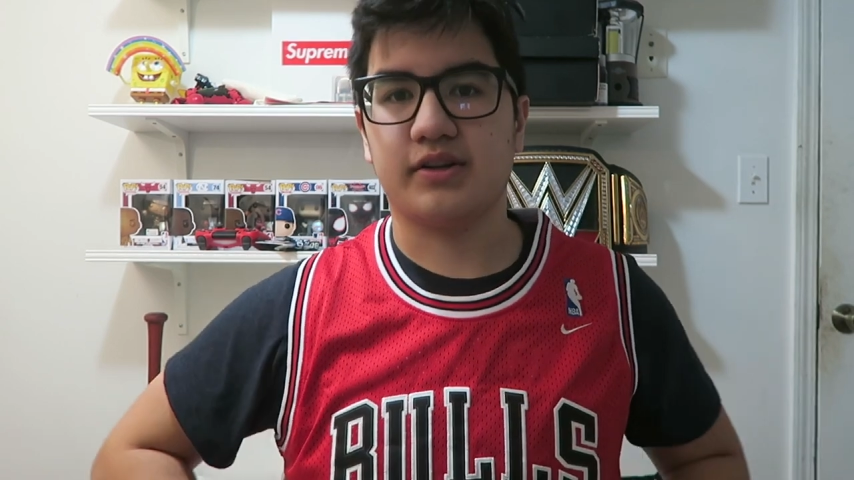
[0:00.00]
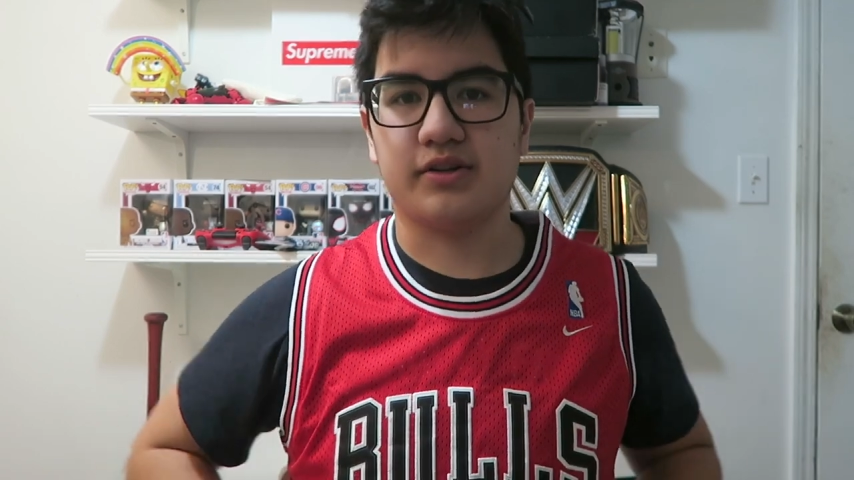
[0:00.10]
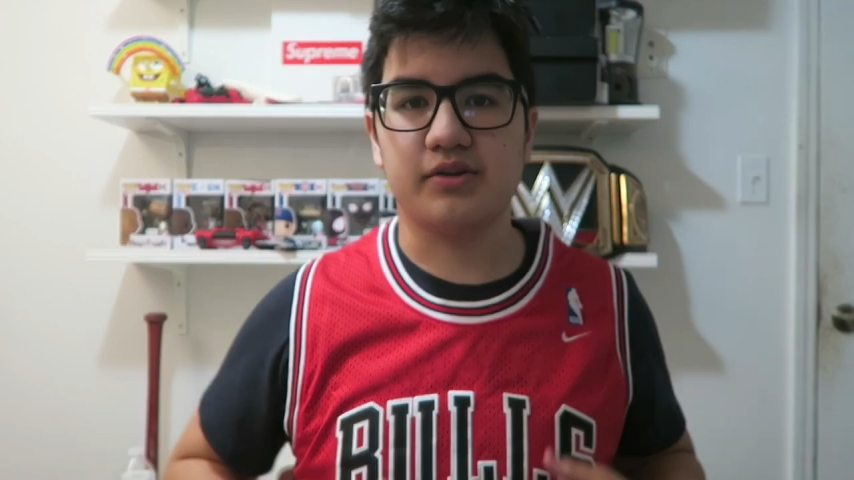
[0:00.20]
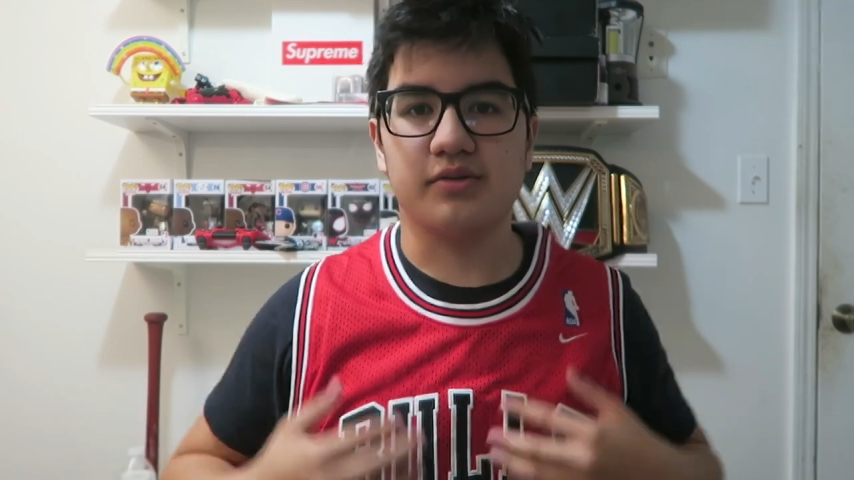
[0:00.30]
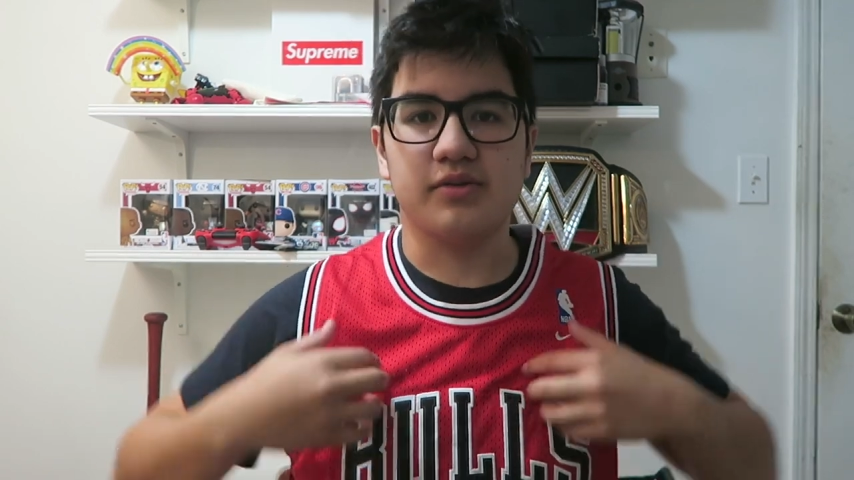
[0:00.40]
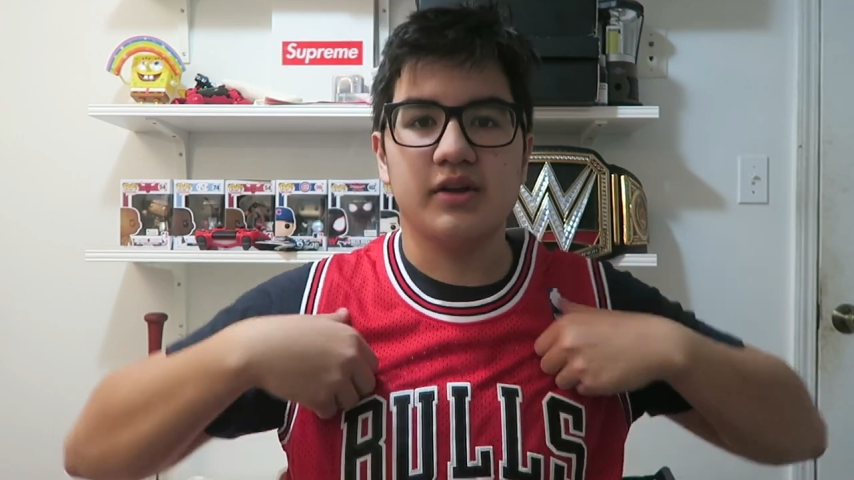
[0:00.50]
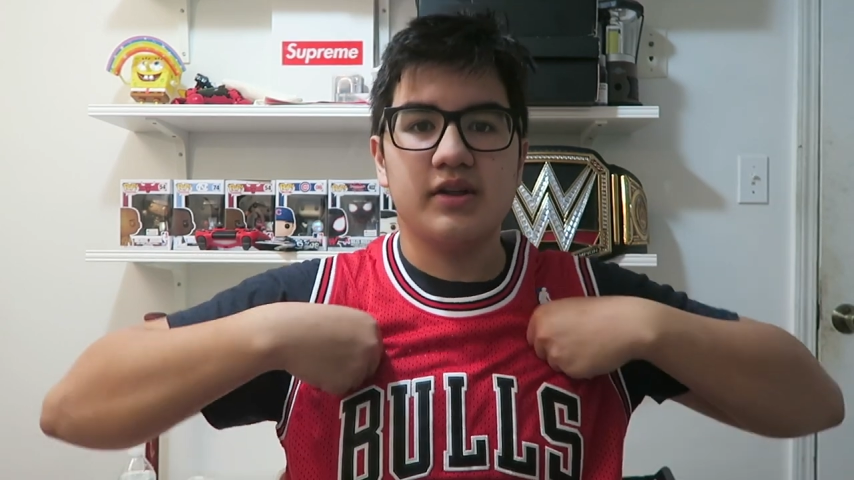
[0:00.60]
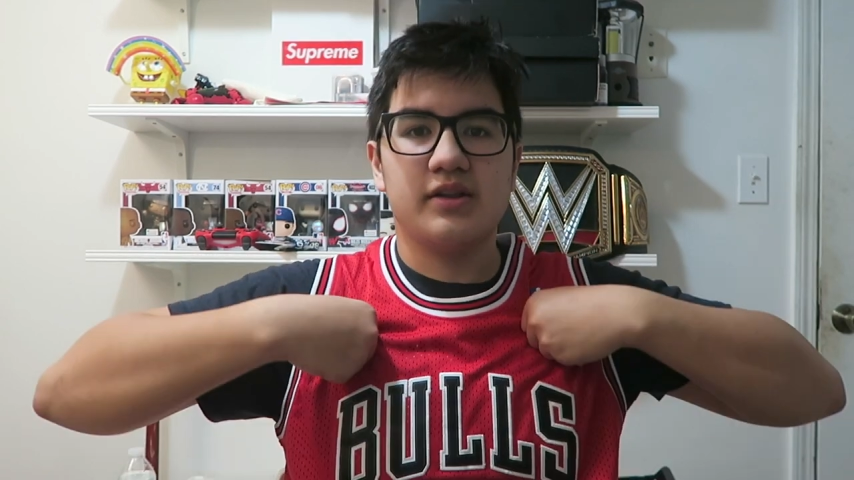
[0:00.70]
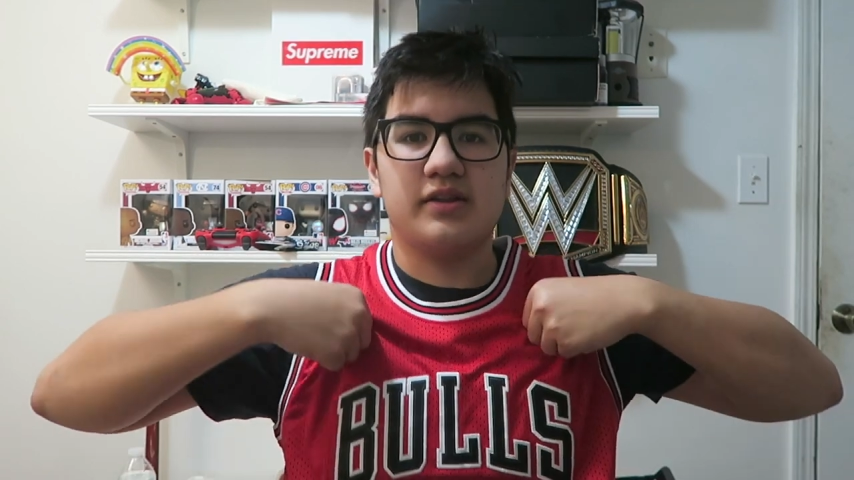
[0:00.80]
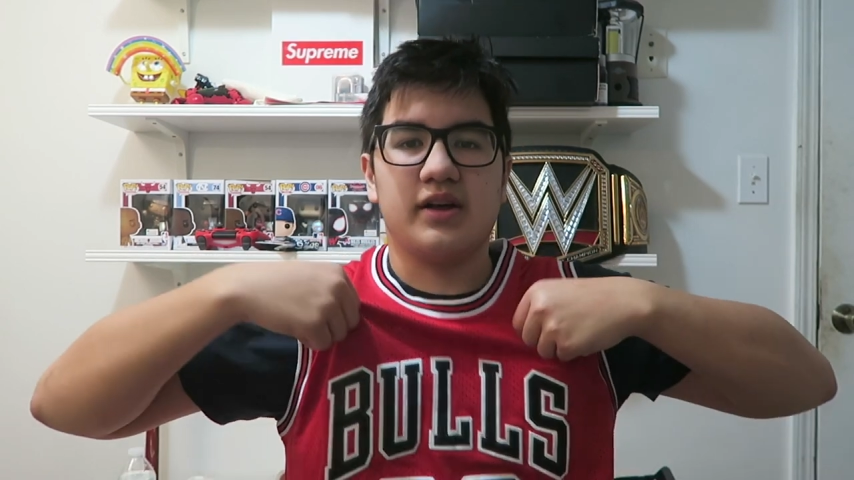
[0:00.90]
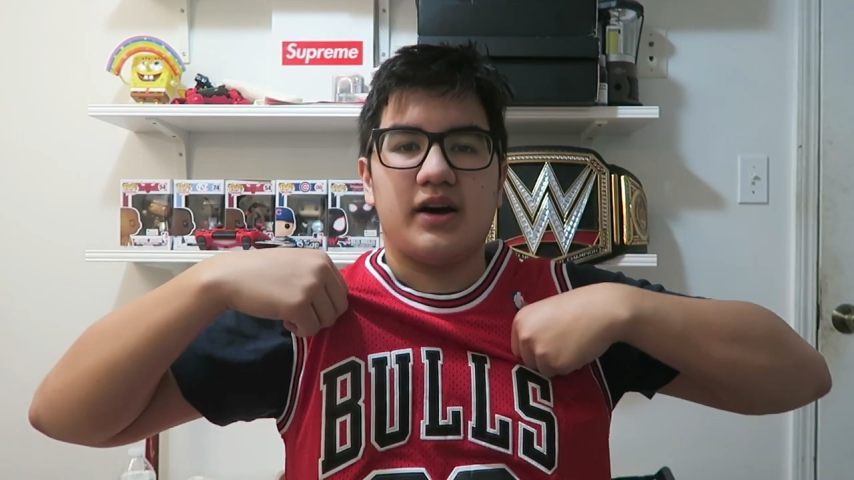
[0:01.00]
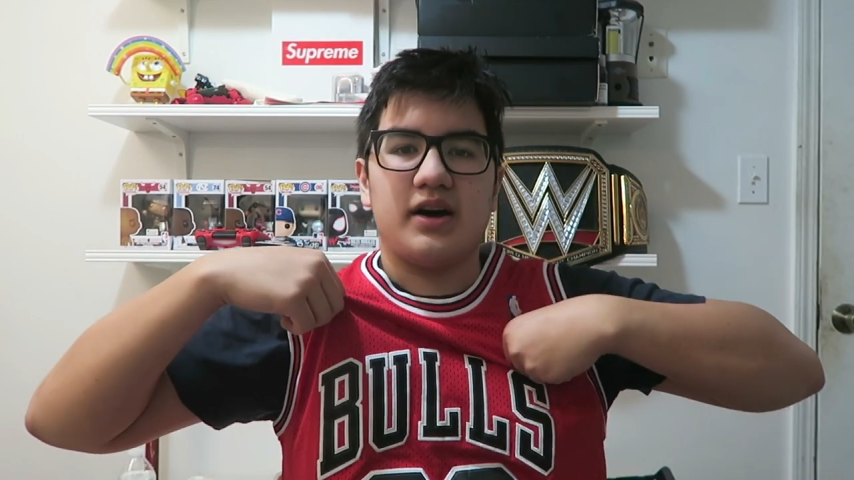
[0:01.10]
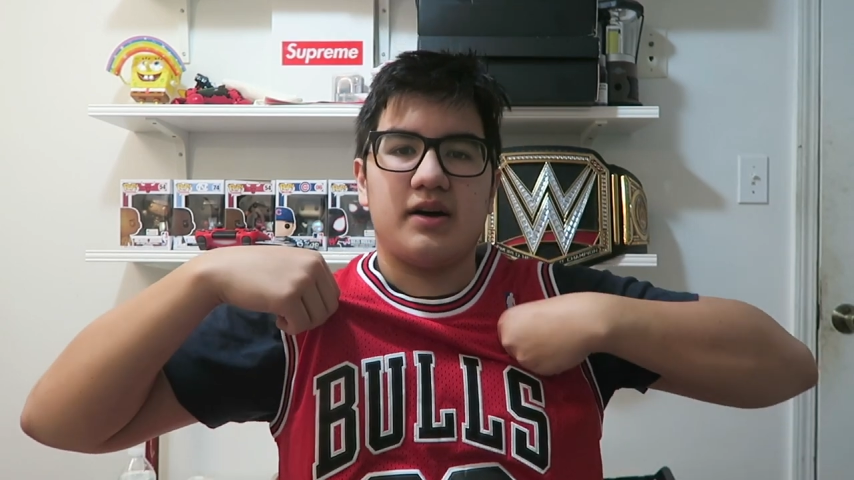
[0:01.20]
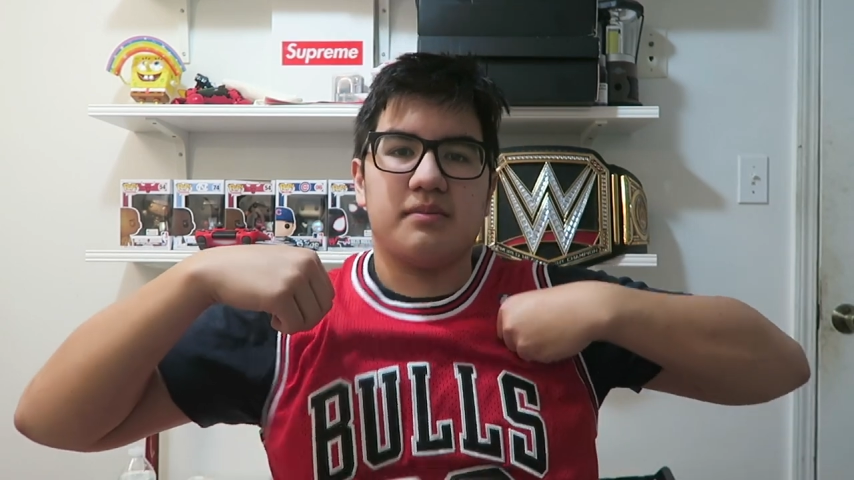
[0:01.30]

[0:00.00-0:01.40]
to do, the